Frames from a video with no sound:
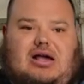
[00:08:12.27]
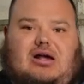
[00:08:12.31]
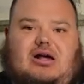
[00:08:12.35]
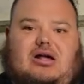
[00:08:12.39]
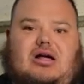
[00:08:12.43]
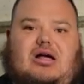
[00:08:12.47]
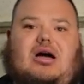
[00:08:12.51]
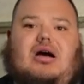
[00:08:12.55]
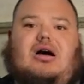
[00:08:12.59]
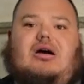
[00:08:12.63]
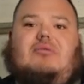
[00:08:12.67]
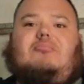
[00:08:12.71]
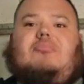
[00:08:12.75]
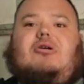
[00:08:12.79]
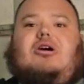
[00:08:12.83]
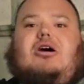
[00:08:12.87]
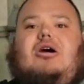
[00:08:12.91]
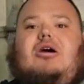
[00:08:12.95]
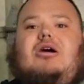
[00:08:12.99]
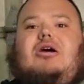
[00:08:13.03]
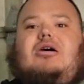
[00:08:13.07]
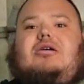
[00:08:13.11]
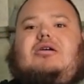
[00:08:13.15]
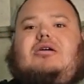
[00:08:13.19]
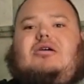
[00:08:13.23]

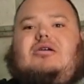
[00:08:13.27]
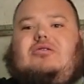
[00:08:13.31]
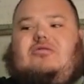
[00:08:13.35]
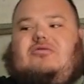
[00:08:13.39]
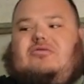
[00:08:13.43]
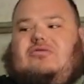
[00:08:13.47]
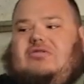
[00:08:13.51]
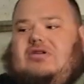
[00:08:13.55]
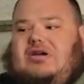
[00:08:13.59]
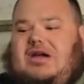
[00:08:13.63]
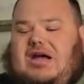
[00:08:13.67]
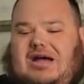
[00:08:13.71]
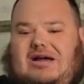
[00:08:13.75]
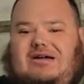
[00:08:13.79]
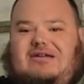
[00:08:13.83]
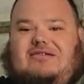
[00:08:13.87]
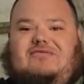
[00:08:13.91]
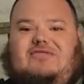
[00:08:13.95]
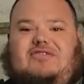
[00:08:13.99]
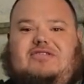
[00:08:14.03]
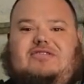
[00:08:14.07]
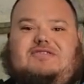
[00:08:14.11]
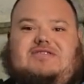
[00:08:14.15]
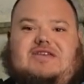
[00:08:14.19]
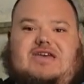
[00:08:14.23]
hamburg, or however
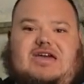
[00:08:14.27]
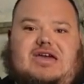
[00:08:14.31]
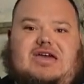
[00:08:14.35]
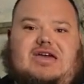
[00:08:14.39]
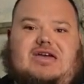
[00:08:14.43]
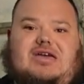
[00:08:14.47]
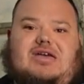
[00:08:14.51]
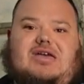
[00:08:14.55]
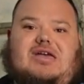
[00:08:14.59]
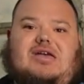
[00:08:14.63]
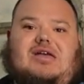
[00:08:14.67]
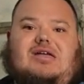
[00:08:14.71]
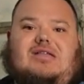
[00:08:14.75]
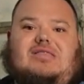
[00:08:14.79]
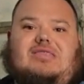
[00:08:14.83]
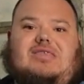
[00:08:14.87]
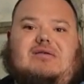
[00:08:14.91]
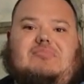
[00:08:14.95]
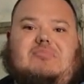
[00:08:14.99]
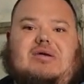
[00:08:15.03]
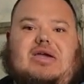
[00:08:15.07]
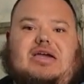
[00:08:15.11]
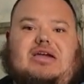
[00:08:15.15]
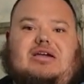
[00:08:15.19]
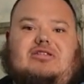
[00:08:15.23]
you say it. They
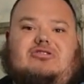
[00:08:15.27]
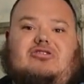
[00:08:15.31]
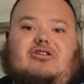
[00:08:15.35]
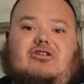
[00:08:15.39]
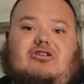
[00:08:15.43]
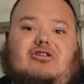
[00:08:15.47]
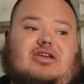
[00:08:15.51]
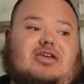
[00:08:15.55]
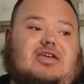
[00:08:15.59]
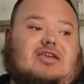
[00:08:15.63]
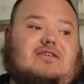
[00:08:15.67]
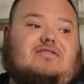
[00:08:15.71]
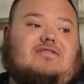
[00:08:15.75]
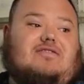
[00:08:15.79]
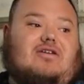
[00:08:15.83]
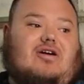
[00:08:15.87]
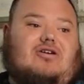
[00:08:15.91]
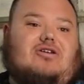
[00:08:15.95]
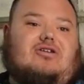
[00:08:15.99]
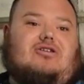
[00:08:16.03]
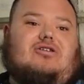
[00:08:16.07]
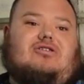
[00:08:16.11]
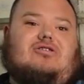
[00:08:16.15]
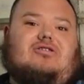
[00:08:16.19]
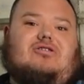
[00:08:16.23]
make a turkey
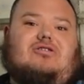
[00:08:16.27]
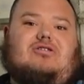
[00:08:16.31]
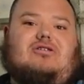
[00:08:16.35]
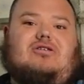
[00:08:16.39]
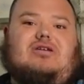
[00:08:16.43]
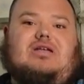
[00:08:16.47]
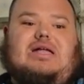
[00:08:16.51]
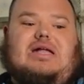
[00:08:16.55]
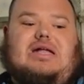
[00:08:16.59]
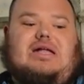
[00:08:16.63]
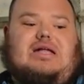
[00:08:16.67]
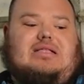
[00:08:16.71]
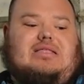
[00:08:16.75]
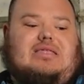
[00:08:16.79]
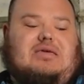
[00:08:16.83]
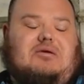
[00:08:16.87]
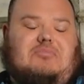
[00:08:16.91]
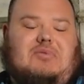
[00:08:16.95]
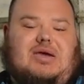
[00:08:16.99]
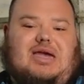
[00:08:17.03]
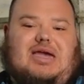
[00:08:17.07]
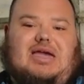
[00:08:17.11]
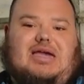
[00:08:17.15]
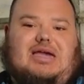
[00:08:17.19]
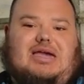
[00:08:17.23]
starter. They
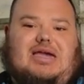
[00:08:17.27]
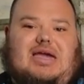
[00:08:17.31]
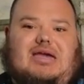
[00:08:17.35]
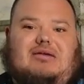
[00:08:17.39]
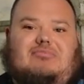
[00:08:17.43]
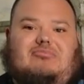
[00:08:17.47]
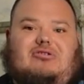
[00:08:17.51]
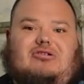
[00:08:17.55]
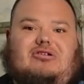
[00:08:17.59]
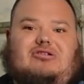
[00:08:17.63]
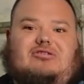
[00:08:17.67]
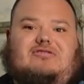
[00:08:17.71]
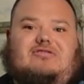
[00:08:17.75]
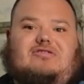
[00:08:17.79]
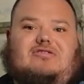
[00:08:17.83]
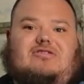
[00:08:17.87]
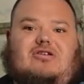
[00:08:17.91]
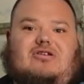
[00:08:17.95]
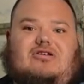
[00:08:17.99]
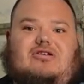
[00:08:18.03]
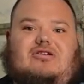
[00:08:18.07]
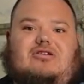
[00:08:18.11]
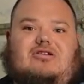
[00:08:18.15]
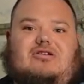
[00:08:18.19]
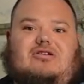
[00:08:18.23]
make a game bird
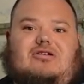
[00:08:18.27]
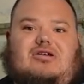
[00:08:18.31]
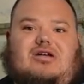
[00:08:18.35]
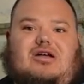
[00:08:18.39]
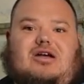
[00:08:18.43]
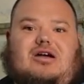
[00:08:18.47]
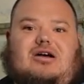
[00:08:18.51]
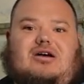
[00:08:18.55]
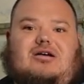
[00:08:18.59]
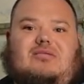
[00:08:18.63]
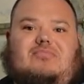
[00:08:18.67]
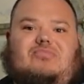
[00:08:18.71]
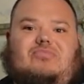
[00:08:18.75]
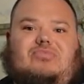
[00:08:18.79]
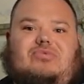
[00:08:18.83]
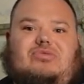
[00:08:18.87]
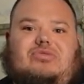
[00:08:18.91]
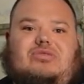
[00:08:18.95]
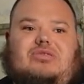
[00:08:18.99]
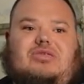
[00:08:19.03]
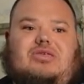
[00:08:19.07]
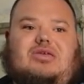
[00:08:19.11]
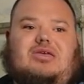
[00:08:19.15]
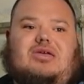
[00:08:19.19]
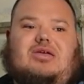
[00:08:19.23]
starter.
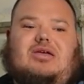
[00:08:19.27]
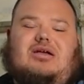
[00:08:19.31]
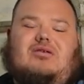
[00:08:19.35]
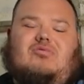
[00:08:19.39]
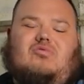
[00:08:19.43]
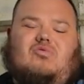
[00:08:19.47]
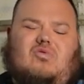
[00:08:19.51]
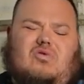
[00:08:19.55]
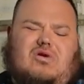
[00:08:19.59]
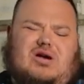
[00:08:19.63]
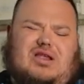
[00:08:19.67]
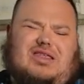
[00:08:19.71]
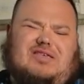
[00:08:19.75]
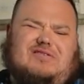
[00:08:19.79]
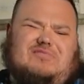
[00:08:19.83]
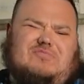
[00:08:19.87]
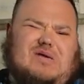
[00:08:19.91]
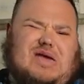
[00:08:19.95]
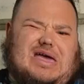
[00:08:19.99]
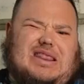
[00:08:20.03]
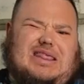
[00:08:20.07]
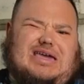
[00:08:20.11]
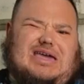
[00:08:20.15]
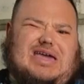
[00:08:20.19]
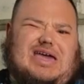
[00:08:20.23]
One is
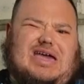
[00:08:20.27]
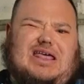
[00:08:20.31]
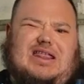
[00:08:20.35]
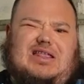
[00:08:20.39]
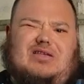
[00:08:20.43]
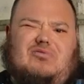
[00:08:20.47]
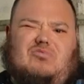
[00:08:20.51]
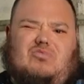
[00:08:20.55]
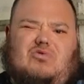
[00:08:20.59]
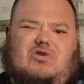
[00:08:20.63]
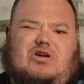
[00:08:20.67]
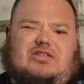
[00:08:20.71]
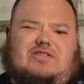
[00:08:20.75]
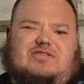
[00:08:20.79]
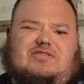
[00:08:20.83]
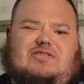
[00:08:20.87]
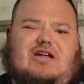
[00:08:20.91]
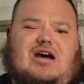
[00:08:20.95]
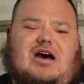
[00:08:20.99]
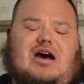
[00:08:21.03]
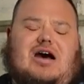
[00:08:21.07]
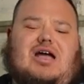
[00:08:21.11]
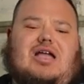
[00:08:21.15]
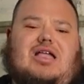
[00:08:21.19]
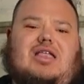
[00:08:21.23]
medicated, one's
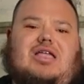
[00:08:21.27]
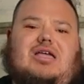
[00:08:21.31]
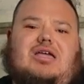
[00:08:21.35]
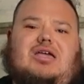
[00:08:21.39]
not.